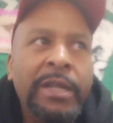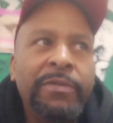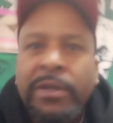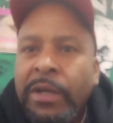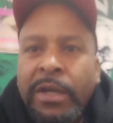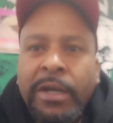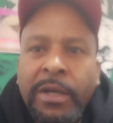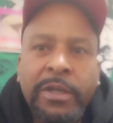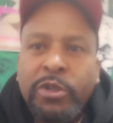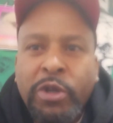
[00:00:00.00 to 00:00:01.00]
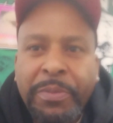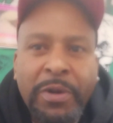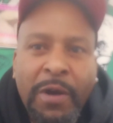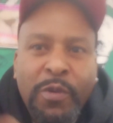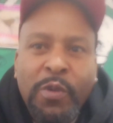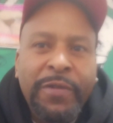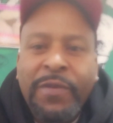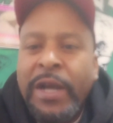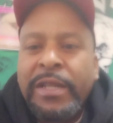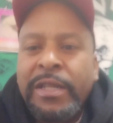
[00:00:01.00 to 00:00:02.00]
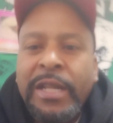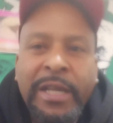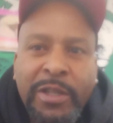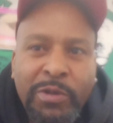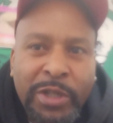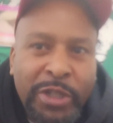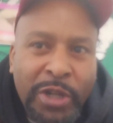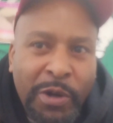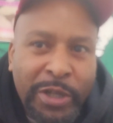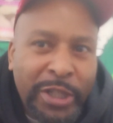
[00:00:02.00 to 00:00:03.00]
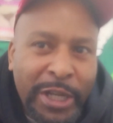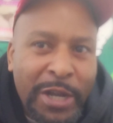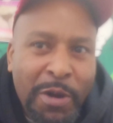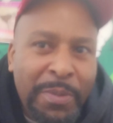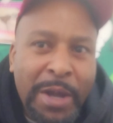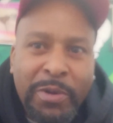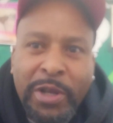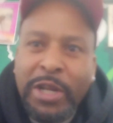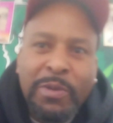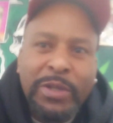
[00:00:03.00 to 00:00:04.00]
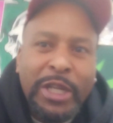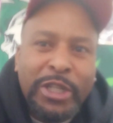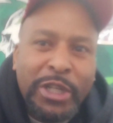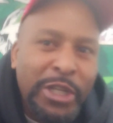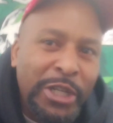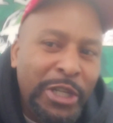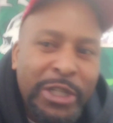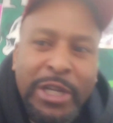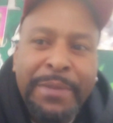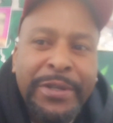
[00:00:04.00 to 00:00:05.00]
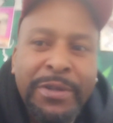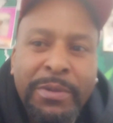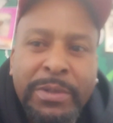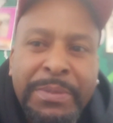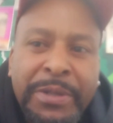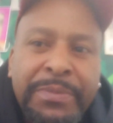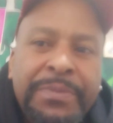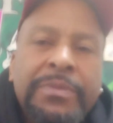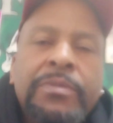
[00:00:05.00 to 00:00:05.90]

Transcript: ain't even tripping off who he fighting or nothing. You just know this nigga gonna be able to hit him with that sledgehammer. You know what I'm talking about?